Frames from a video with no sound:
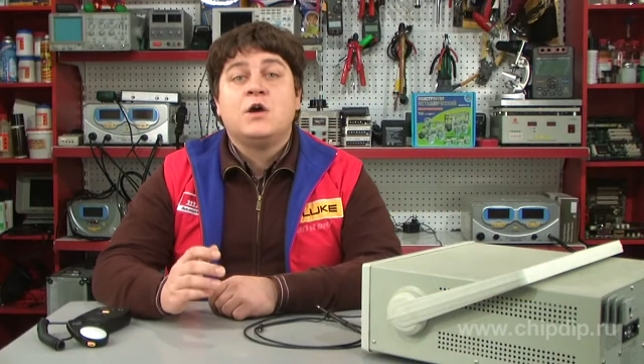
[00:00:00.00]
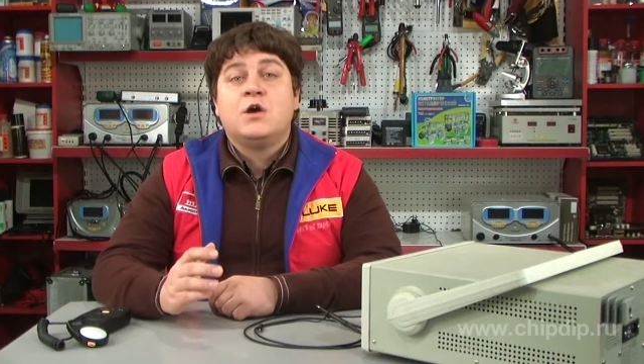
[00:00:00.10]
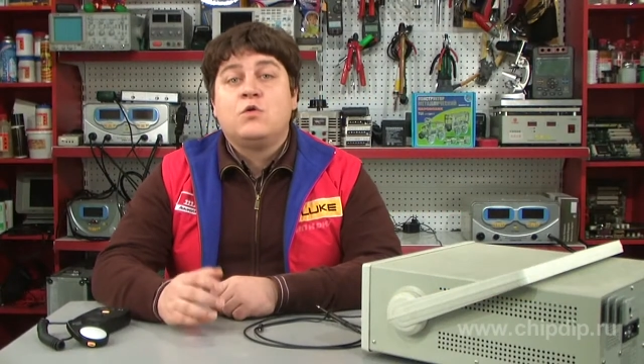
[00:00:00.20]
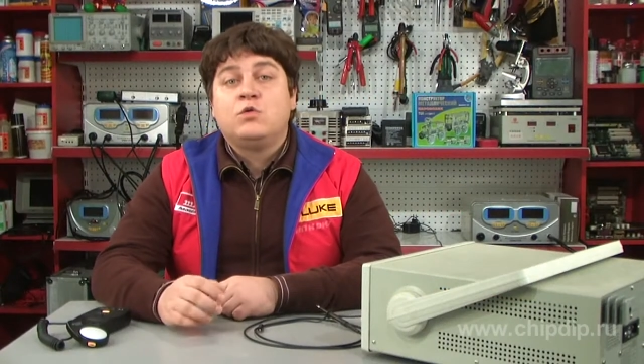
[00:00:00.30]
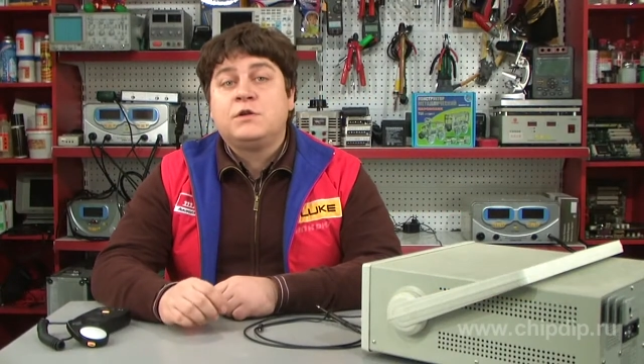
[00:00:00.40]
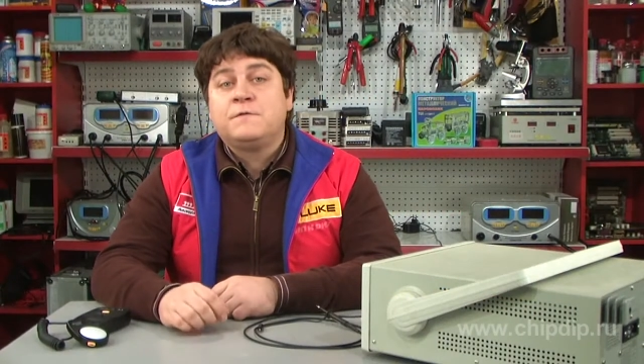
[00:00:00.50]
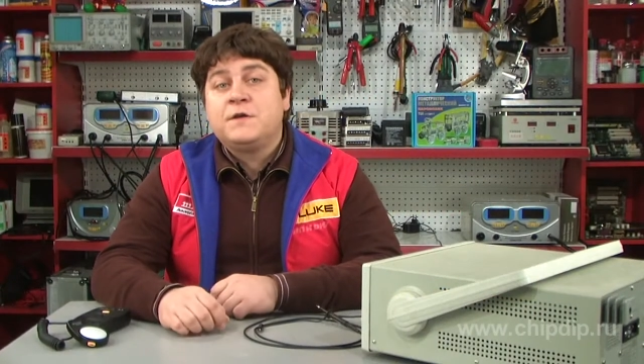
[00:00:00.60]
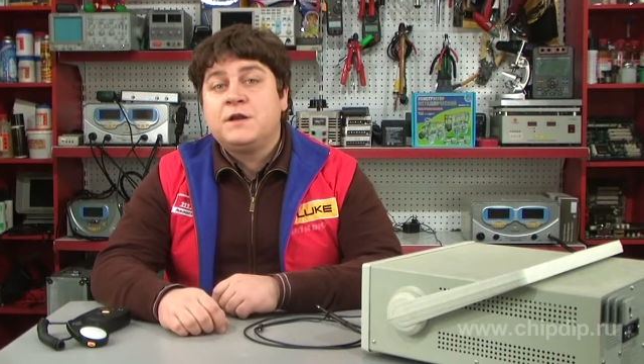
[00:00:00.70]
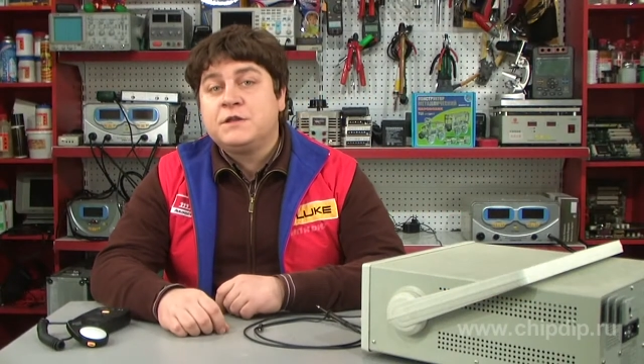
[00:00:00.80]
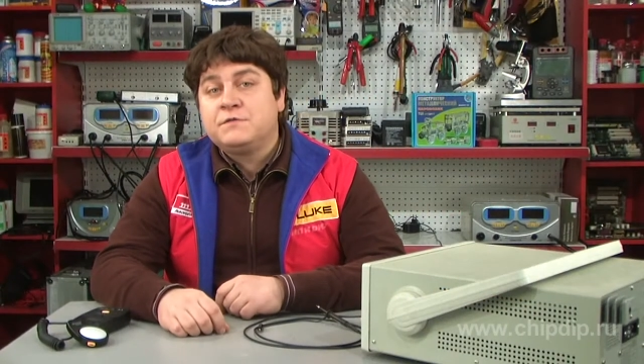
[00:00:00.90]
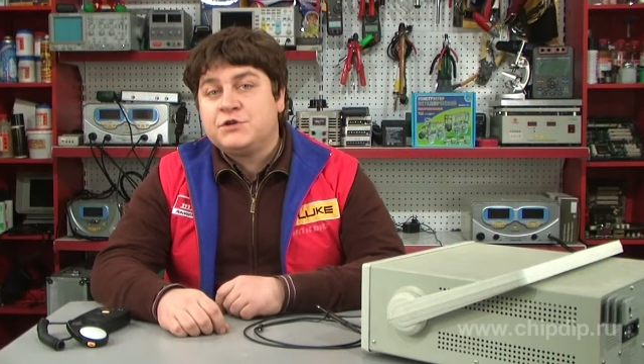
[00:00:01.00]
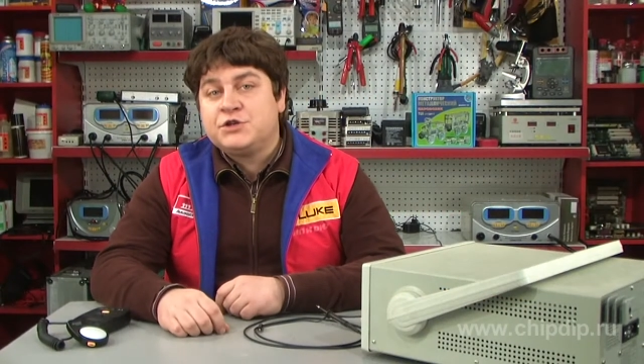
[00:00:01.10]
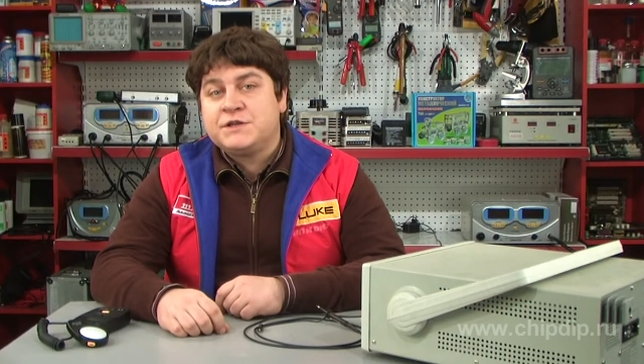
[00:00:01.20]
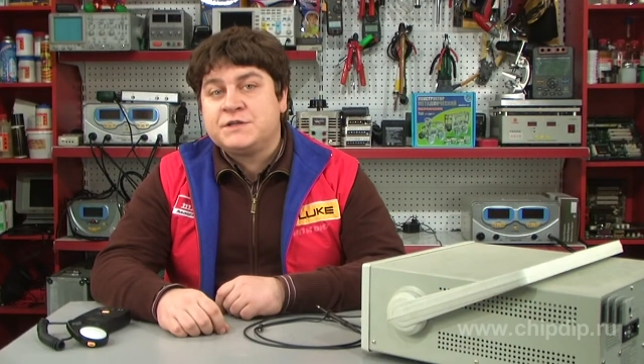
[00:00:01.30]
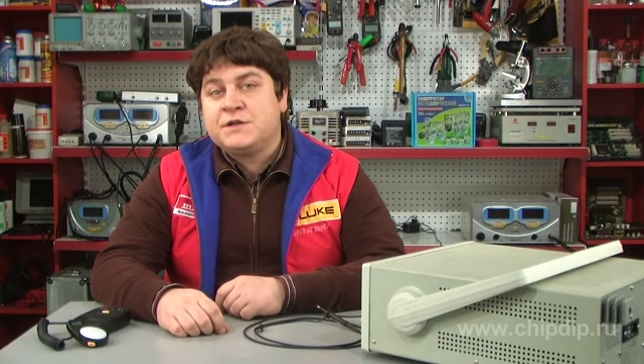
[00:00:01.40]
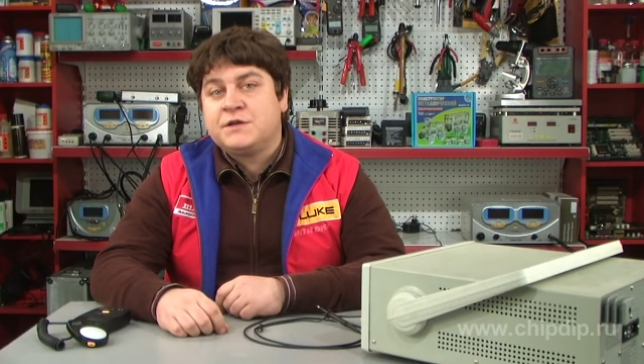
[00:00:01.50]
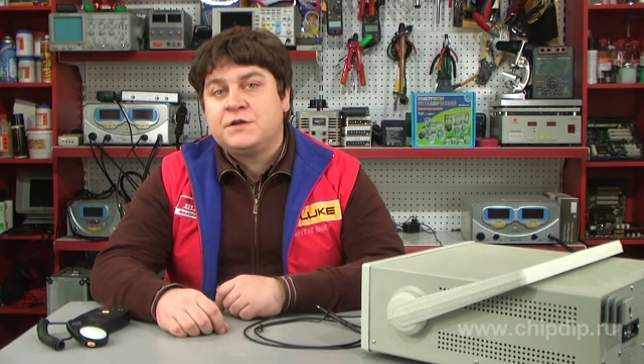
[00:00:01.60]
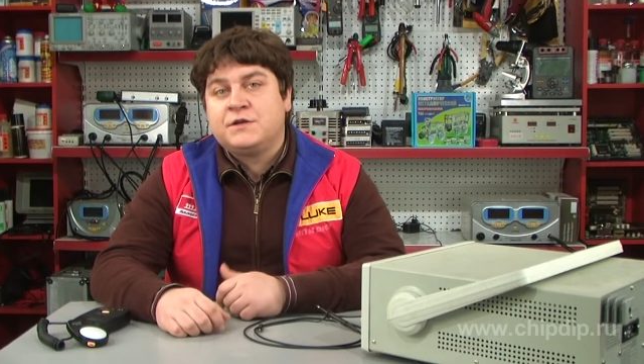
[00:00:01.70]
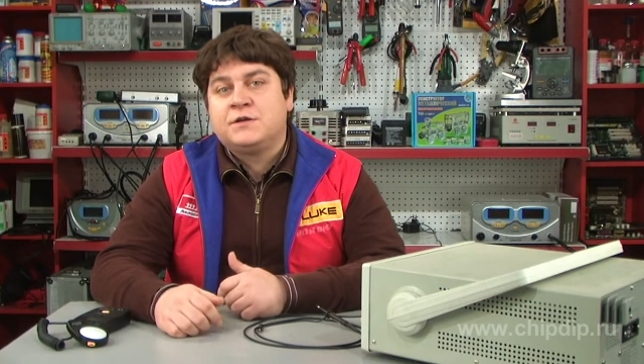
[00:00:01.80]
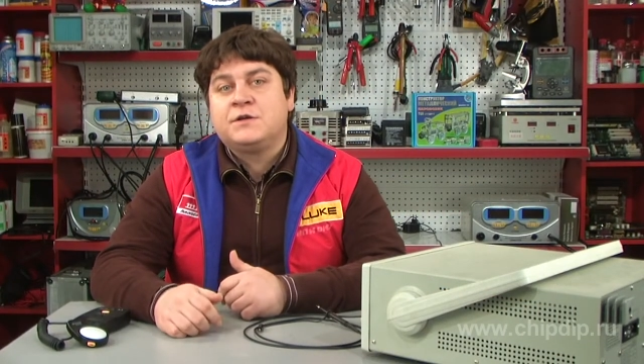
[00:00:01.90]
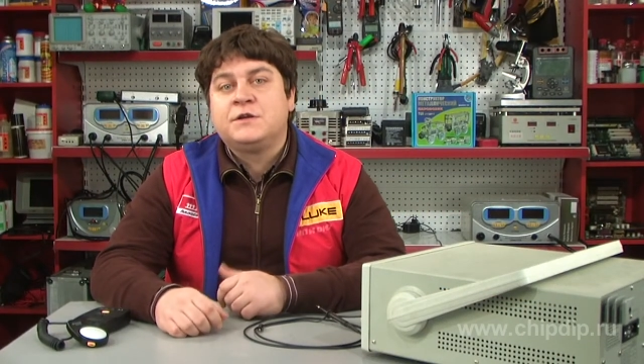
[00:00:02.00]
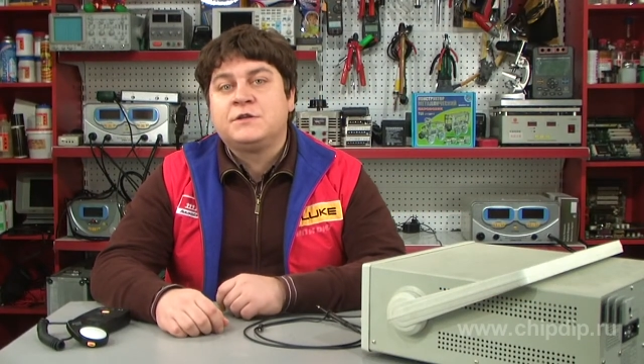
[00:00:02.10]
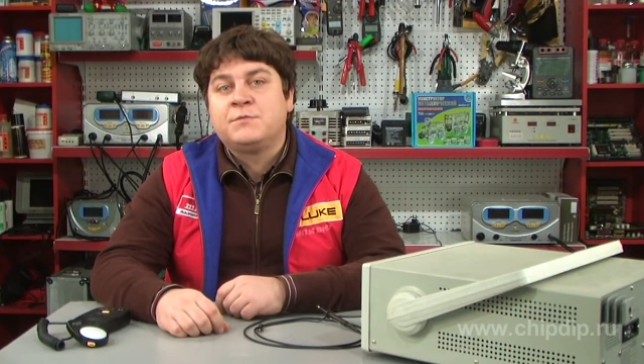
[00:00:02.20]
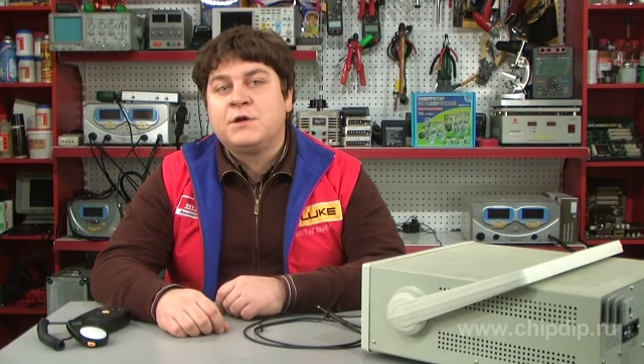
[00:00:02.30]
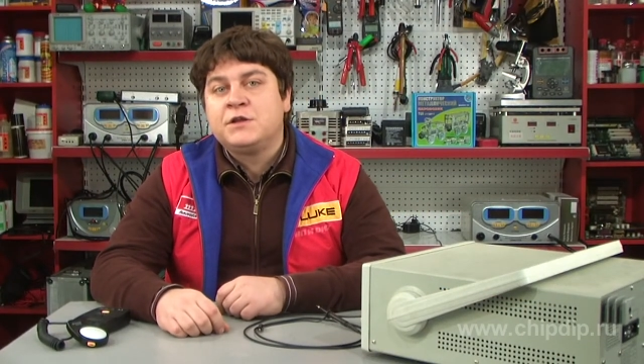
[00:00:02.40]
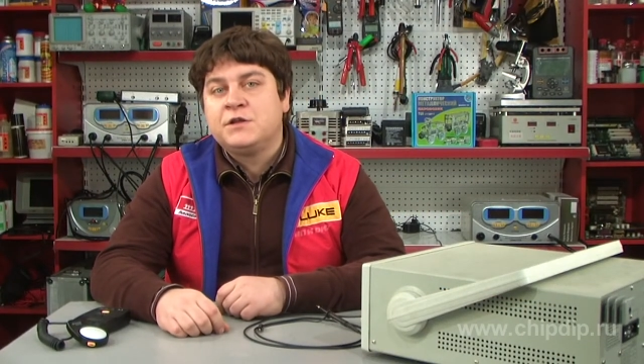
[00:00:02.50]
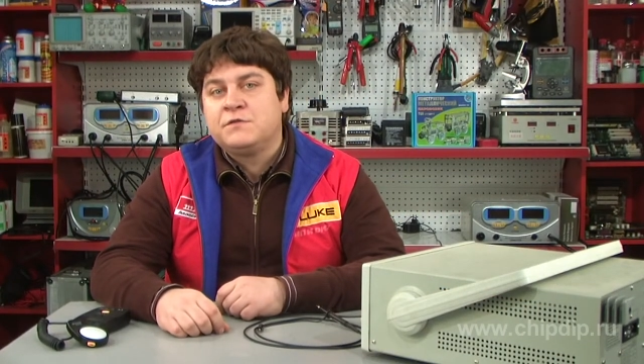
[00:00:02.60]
to 2800 nanometers.